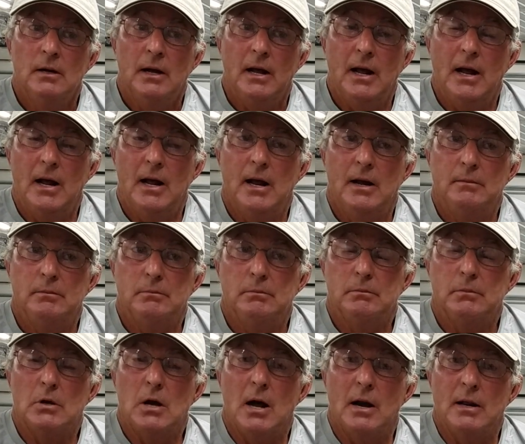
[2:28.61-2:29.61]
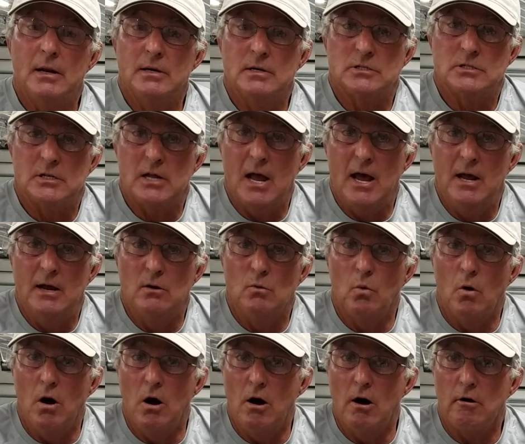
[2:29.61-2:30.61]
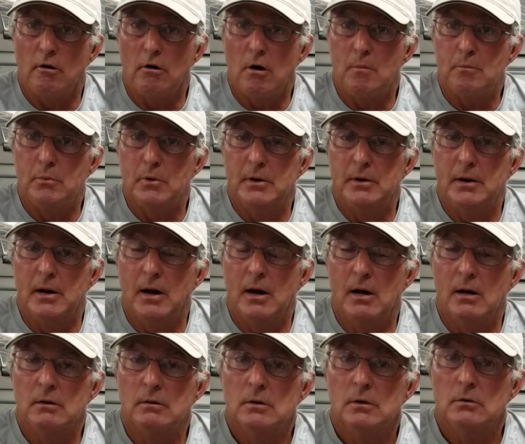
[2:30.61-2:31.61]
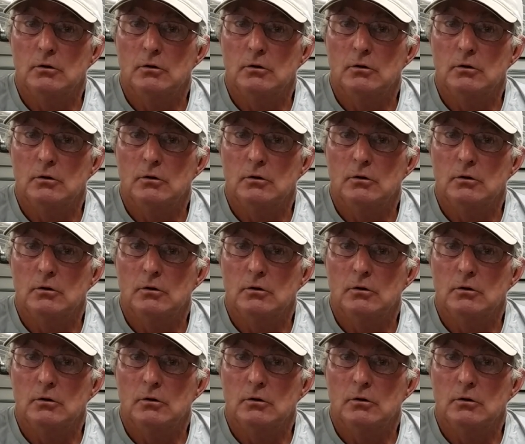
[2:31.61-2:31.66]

and got into stained water up in uh,